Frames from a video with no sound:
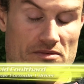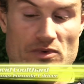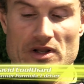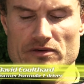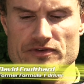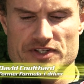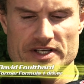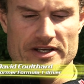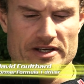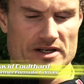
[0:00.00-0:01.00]
Well,
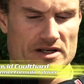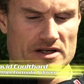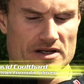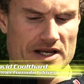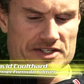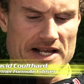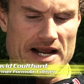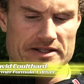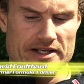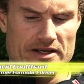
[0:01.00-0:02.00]
obviously uh, a
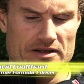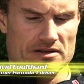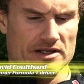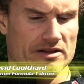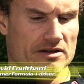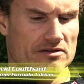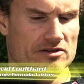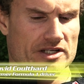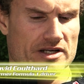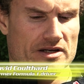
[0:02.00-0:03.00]
sad day in
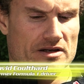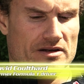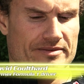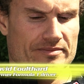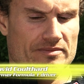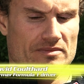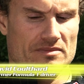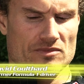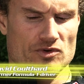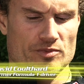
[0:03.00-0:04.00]
that um,
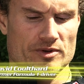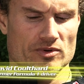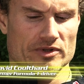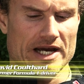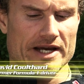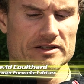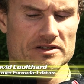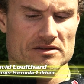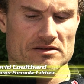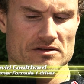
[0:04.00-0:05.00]
two people died,
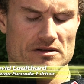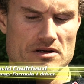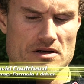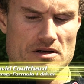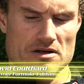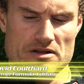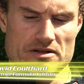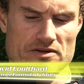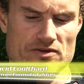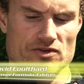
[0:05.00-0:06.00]

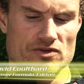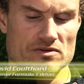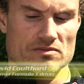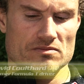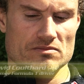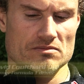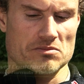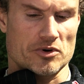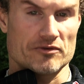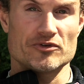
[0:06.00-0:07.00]
and
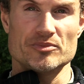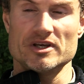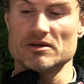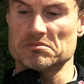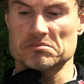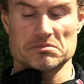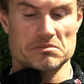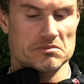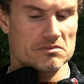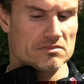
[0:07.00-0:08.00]
but for me,
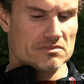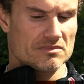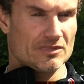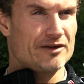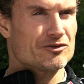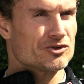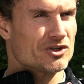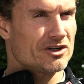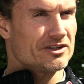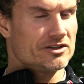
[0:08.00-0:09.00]
life goes
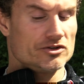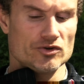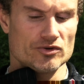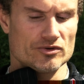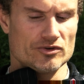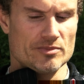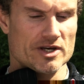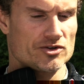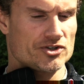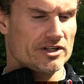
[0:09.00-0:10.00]
on and you, you
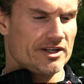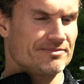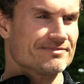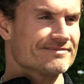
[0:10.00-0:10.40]
make your journey.